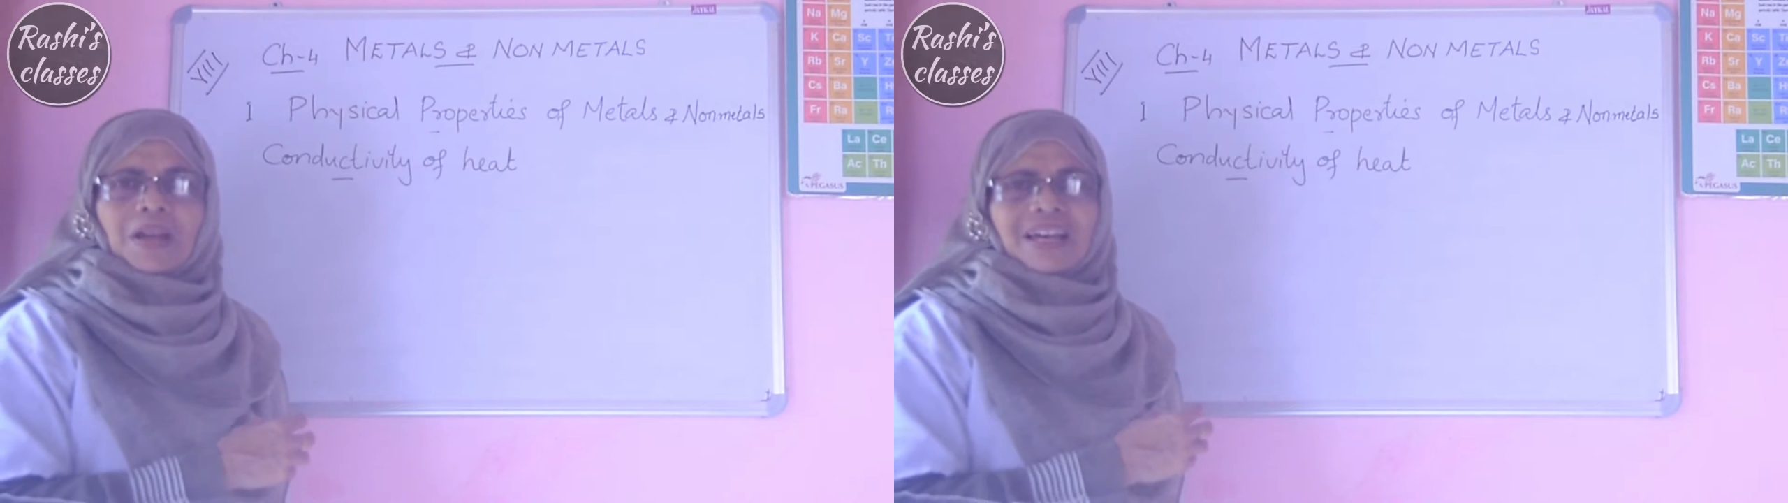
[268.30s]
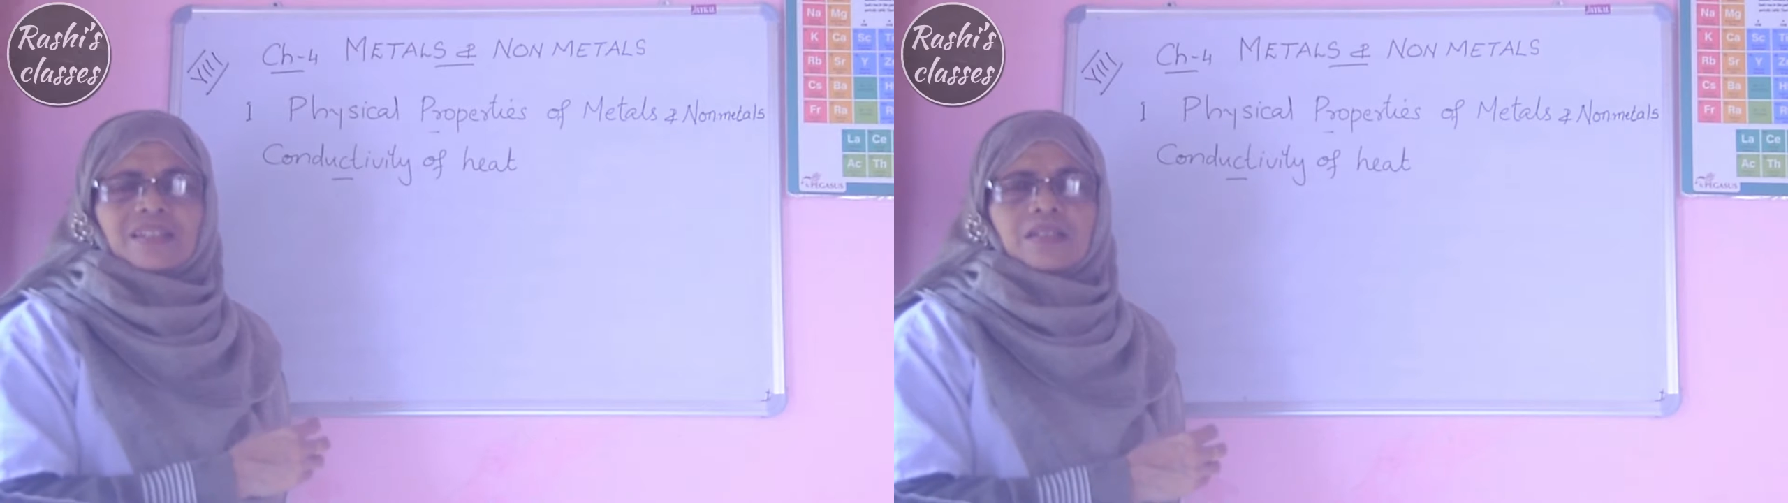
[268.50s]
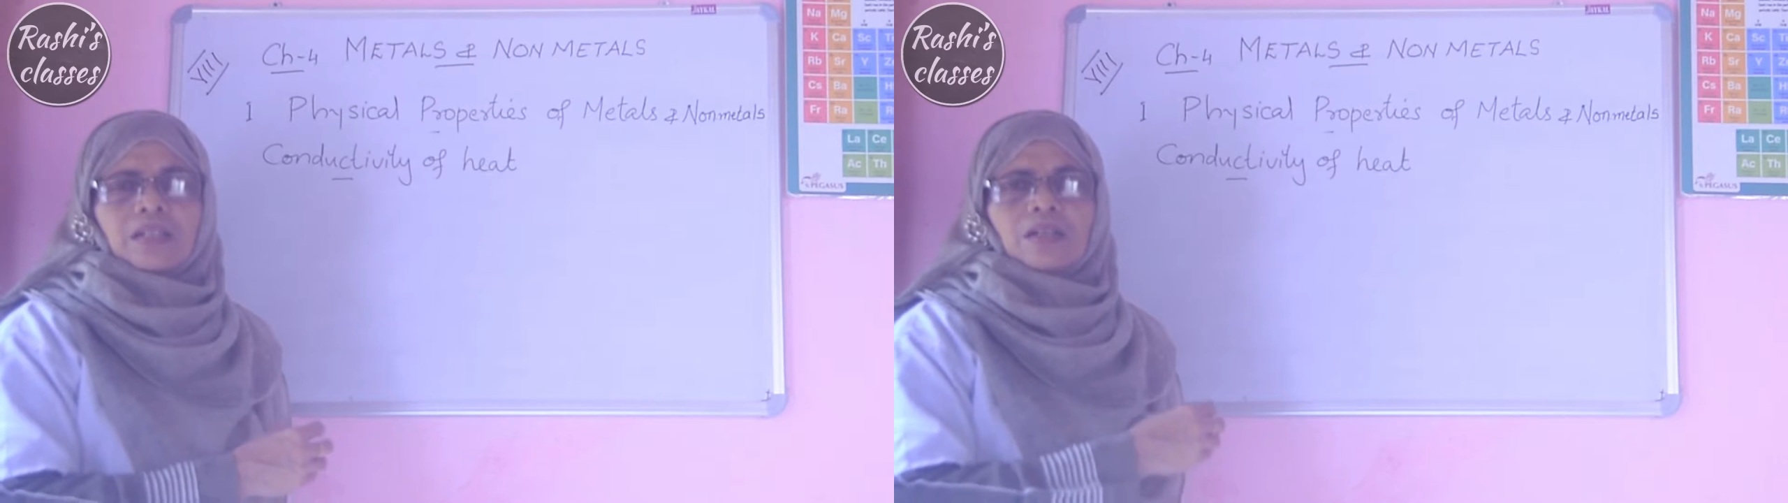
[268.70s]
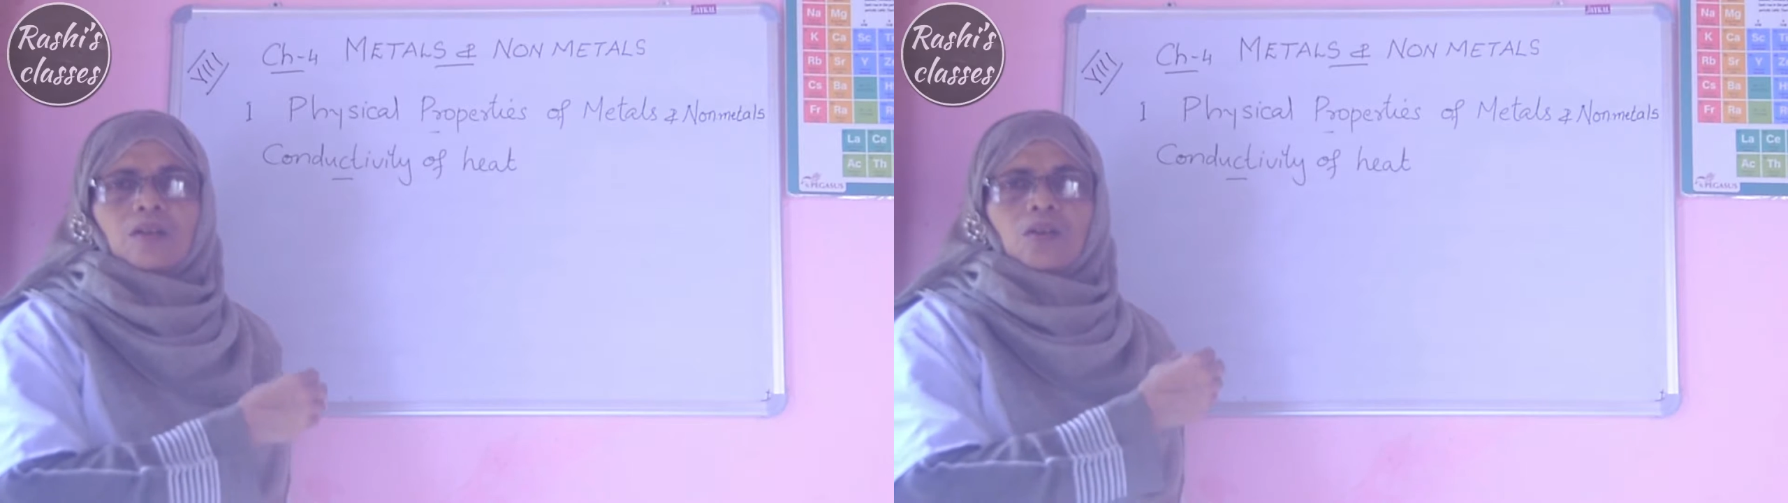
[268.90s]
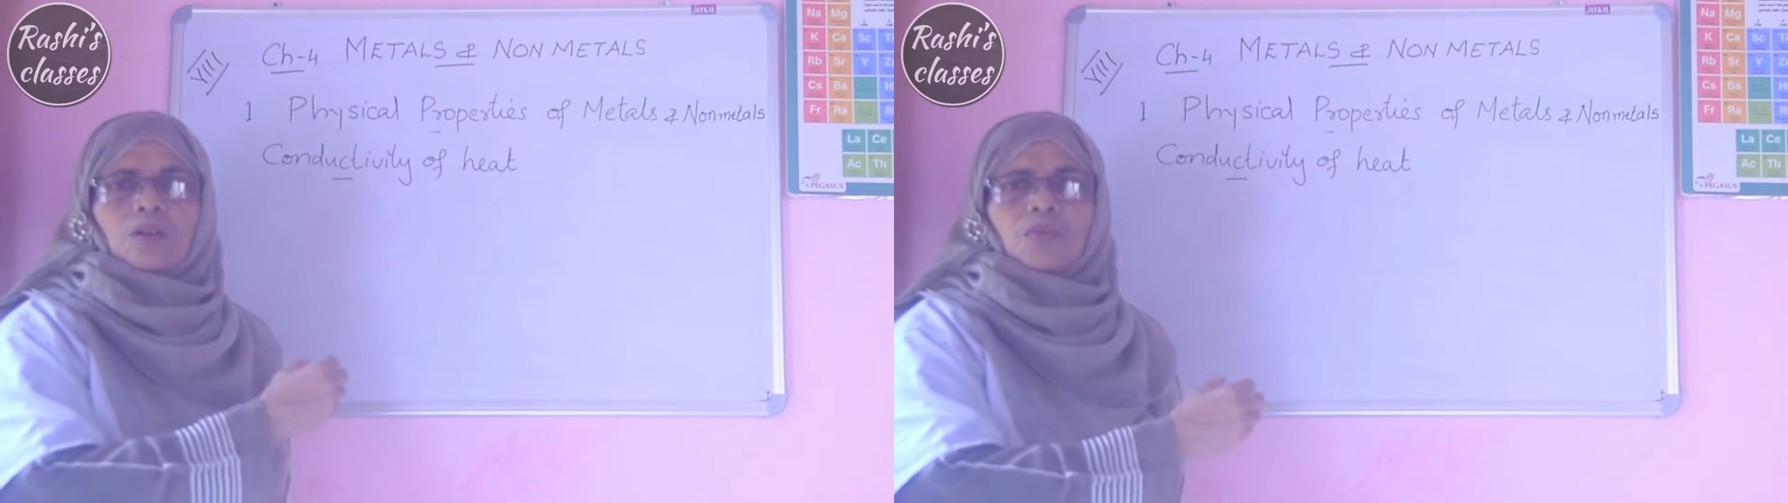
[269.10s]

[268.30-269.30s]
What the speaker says: plastic or